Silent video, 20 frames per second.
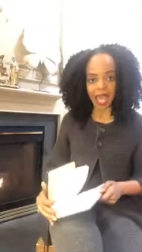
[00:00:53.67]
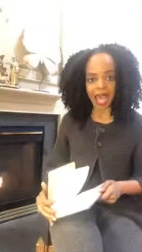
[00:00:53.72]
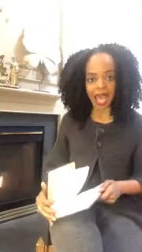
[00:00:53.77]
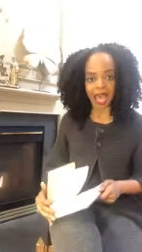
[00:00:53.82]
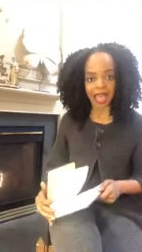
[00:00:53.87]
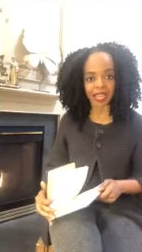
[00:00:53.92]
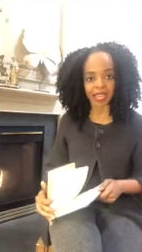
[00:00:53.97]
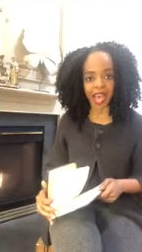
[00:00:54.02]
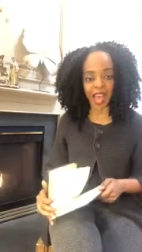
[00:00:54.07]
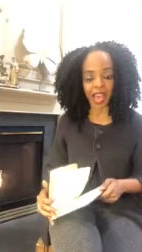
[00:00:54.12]

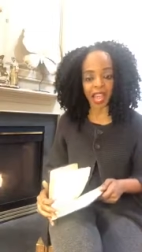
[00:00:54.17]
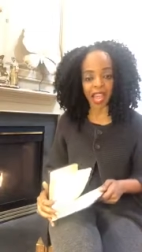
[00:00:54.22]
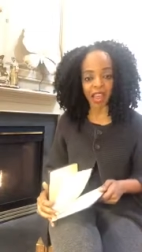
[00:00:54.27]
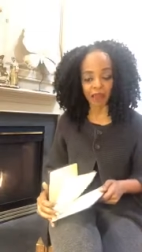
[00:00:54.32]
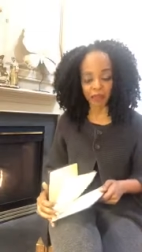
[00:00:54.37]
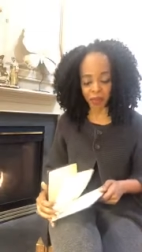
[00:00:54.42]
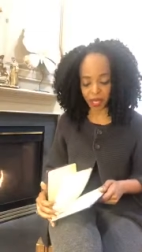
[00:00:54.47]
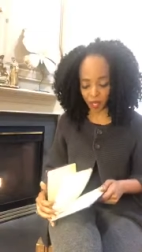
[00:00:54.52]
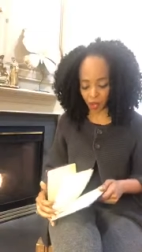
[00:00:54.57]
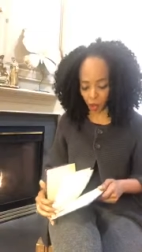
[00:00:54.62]
And I
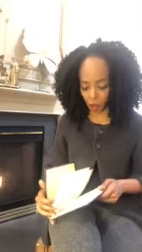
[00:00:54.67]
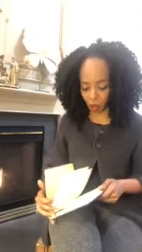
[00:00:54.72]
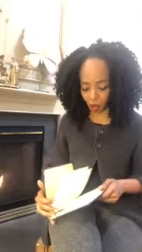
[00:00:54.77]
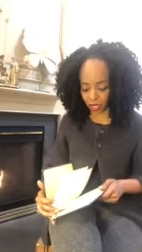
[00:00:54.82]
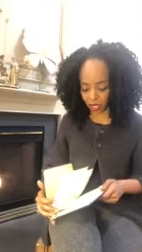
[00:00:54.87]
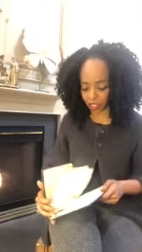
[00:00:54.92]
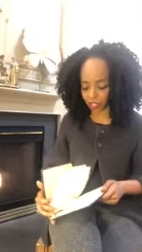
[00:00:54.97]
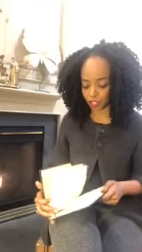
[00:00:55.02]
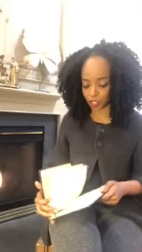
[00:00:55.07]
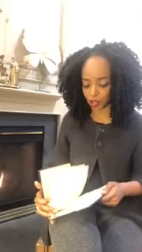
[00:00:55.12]
have been
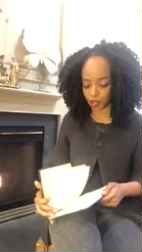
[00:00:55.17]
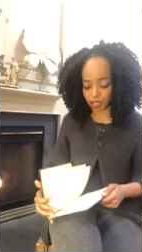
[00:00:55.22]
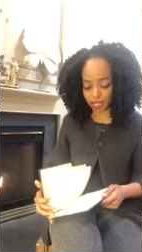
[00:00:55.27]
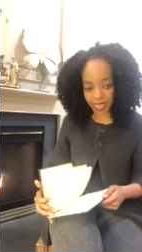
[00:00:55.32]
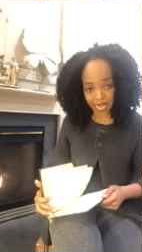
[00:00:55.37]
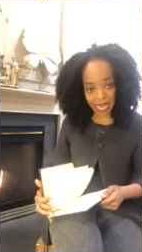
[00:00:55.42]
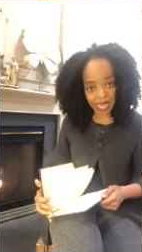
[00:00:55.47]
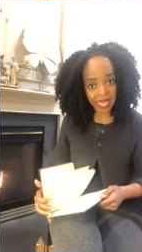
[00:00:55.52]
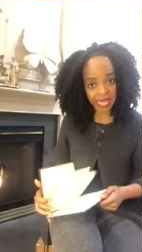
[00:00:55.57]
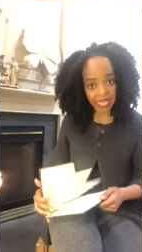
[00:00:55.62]
calling
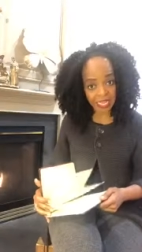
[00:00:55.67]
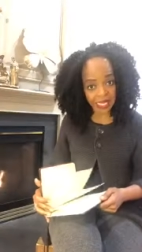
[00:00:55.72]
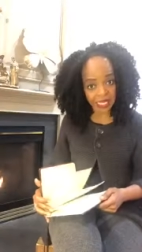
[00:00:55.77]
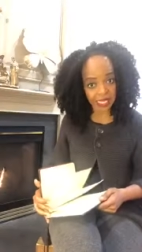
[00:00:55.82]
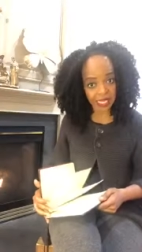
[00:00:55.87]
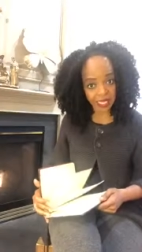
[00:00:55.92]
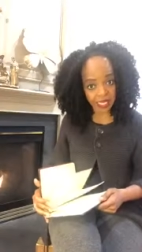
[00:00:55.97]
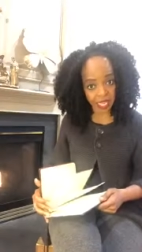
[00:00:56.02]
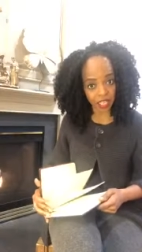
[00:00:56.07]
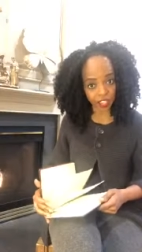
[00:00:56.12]

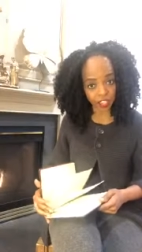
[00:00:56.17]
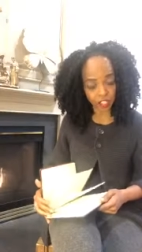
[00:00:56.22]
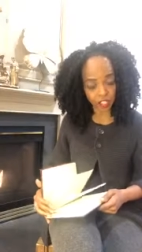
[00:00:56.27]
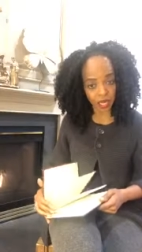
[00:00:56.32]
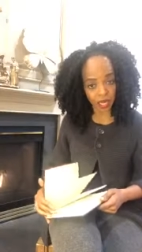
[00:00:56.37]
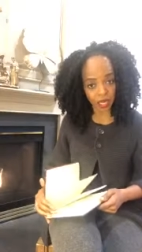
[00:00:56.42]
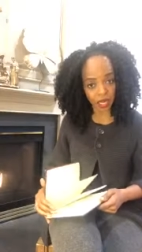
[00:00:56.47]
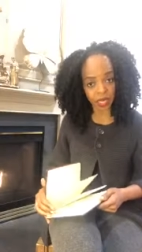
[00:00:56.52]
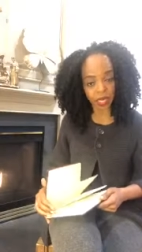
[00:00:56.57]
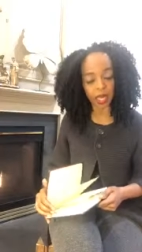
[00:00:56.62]
today's
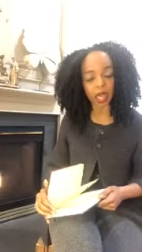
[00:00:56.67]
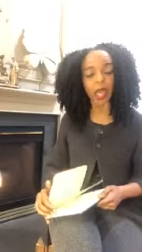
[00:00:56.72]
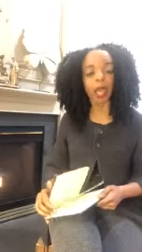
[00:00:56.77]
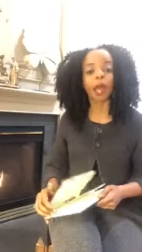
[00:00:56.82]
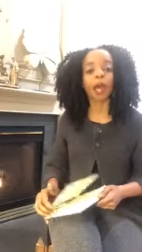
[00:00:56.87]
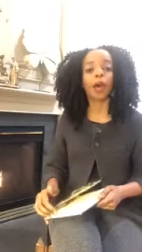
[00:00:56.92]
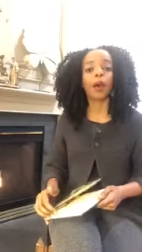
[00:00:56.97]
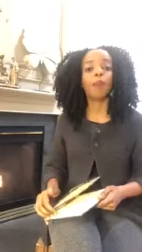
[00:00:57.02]
session